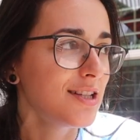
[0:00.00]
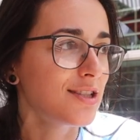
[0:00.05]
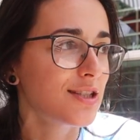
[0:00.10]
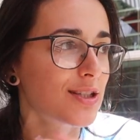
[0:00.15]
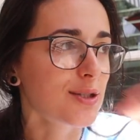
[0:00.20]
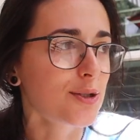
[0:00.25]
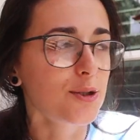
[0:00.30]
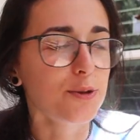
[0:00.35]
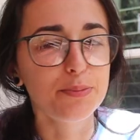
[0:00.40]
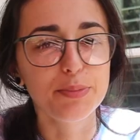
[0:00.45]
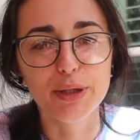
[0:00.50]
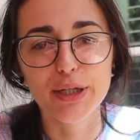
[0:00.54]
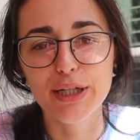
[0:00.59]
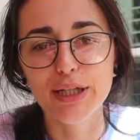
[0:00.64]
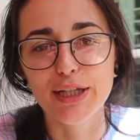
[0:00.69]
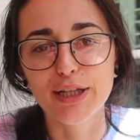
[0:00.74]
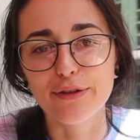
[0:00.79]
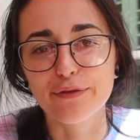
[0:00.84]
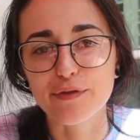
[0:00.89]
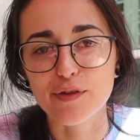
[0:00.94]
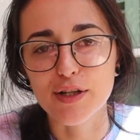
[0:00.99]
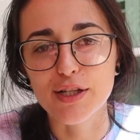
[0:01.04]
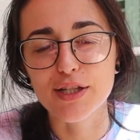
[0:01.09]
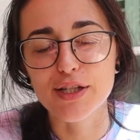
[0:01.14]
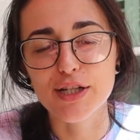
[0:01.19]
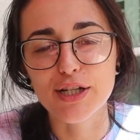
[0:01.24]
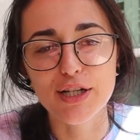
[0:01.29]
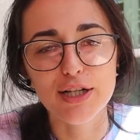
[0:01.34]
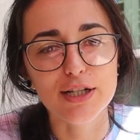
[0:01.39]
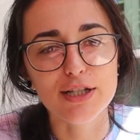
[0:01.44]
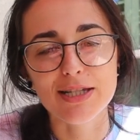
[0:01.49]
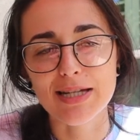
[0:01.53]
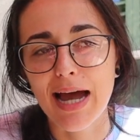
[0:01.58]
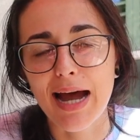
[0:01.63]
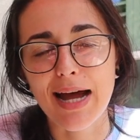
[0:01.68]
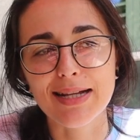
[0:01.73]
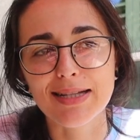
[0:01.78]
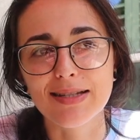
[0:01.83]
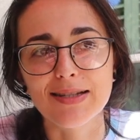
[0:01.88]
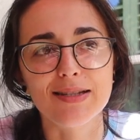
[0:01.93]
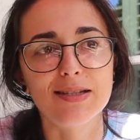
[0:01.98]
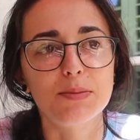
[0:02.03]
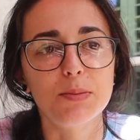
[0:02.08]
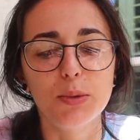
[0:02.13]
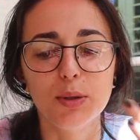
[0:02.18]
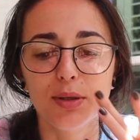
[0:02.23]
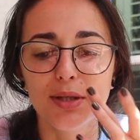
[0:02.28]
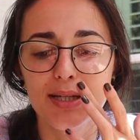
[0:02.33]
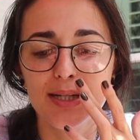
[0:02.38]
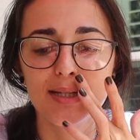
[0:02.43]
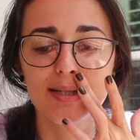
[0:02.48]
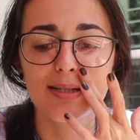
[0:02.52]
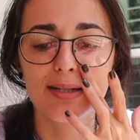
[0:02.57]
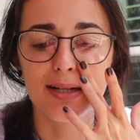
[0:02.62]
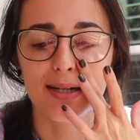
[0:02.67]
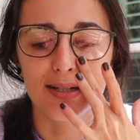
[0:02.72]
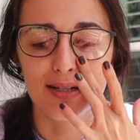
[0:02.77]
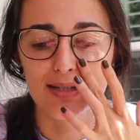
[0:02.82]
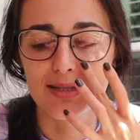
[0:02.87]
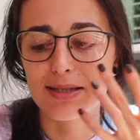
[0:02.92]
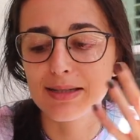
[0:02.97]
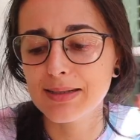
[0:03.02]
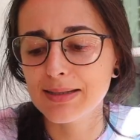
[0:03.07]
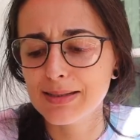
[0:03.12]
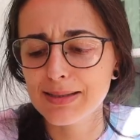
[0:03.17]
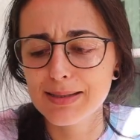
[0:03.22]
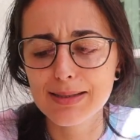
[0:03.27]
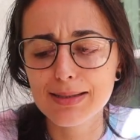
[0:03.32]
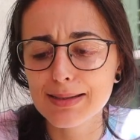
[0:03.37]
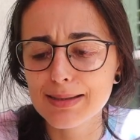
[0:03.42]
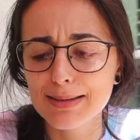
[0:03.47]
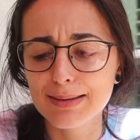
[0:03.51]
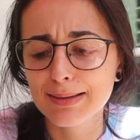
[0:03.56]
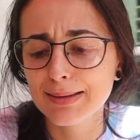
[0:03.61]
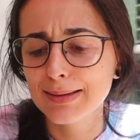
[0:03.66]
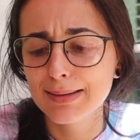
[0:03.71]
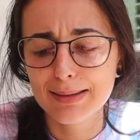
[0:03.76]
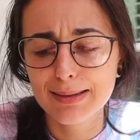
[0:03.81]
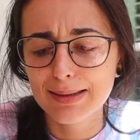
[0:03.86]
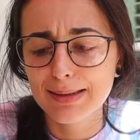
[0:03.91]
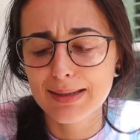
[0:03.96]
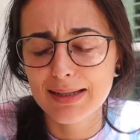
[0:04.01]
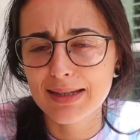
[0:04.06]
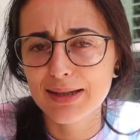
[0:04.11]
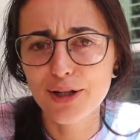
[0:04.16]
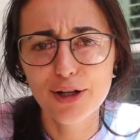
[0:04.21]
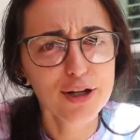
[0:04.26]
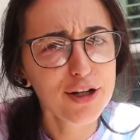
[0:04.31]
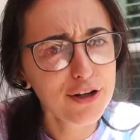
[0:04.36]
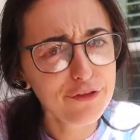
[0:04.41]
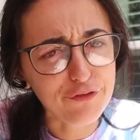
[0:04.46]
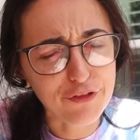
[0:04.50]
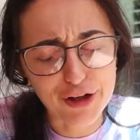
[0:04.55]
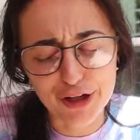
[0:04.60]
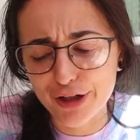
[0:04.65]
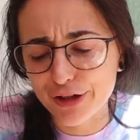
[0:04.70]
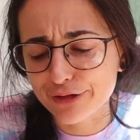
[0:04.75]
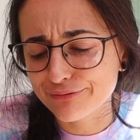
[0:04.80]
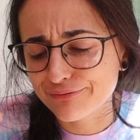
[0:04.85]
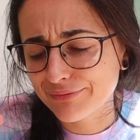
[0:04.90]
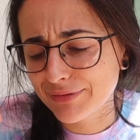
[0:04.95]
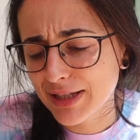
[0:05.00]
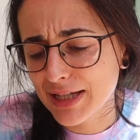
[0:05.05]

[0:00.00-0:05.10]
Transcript: to put in the freezer to add to smoothies, because they're good for you.